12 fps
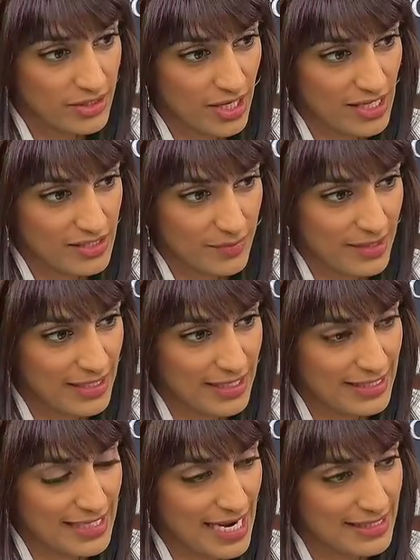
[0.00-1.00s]
There hasn't been an
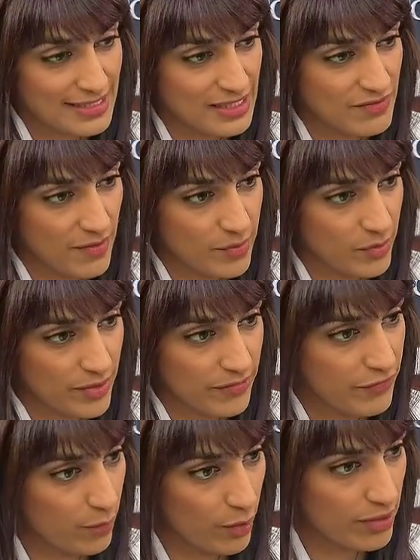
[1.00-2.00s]
attack since February
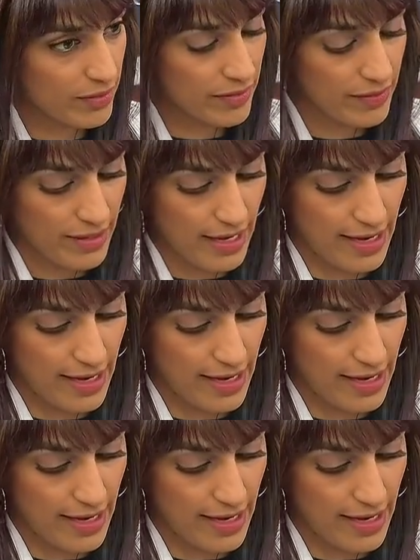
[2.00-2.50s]
4th.